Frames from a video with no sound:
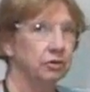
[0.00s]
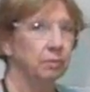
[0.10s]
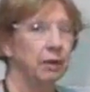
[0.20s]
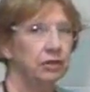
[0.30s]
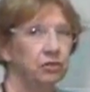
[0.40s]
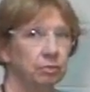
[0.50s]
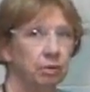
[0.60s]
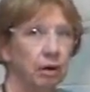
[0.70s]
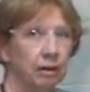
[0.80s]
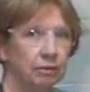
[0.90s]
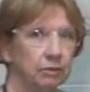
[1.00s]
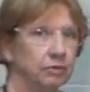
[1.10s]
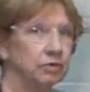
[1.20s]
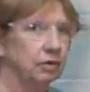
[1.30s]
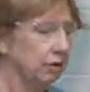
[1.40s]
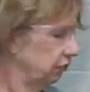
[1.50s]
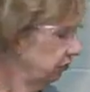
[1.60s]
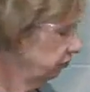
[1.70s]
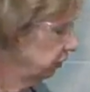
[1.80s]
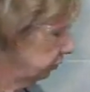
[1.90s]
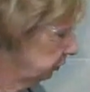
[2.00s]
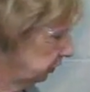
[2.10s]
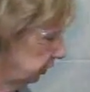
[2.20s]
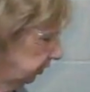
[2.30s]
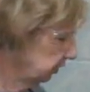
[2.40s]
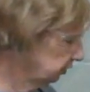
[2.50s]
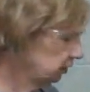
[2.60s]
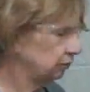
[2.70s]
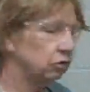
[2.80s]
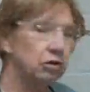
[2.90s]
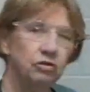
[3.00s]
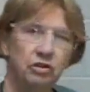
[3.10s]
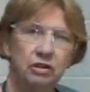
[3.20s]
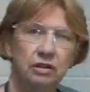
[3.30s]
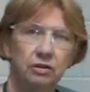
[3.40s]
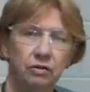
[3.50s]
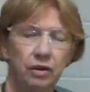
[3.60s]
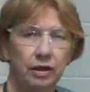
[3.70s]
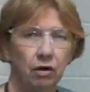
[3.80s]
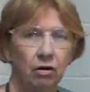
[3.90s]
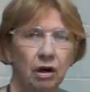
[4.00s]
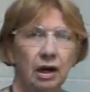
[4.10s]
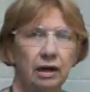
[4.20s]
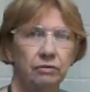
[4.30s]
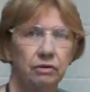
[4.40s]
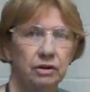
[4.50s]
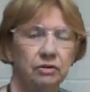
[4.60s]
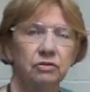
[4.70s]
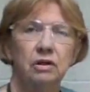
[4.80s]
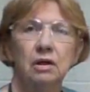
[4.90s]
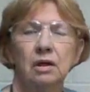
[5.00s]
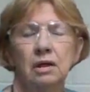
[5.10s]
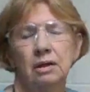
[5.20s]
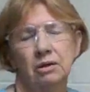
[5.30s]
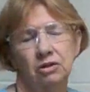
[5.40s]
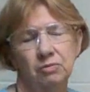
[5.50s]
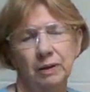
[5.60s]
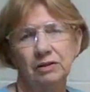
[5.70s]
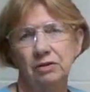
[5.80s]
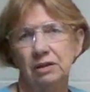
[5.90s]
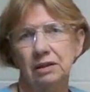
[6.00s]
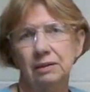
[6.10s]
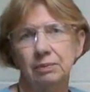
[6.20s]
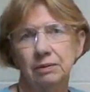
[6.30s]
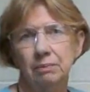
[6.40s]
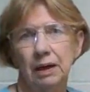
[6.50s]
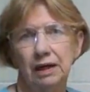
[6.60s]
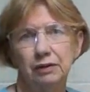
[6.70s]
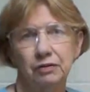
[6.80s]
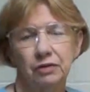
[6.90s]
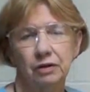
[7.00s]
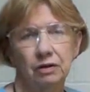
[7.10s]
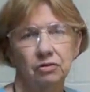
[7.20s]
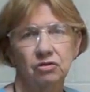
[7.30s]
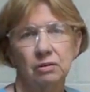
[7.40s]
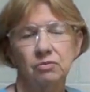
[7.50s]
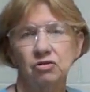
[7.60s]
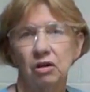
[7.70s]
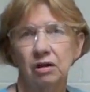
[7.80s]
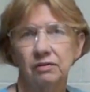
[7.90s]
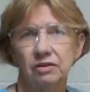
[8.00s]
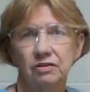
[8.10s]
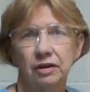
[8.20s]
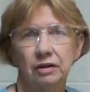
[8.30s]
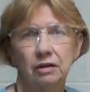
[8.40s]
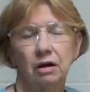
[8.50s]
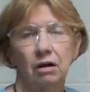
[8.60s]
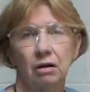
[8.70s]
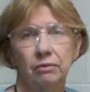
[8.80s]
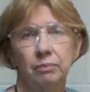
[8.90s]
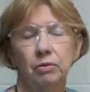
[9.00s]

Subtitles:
your major problems. Frequently there are chemicals in here that are high risk. Especially keep in mind that there are some solvents that are called